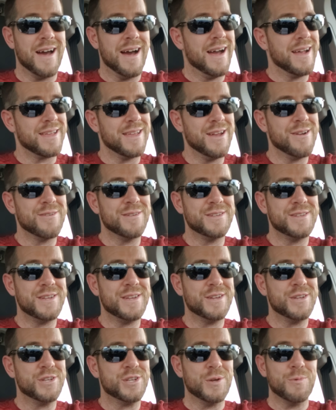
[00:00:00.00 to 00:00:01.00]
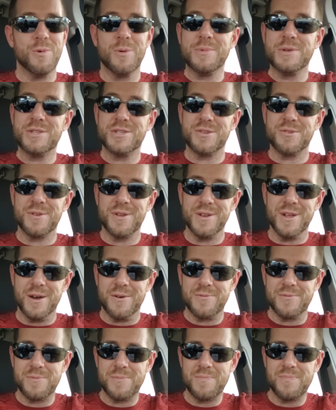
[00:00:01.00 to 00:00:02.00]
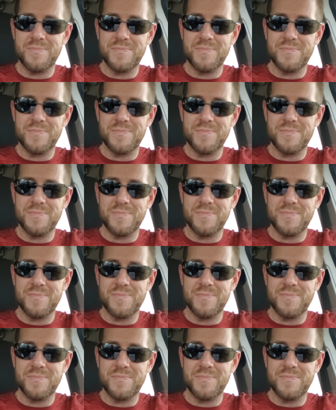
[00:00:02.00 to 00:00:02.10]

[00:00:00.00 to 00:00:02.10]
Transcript: I guarantee you she will be soon enough.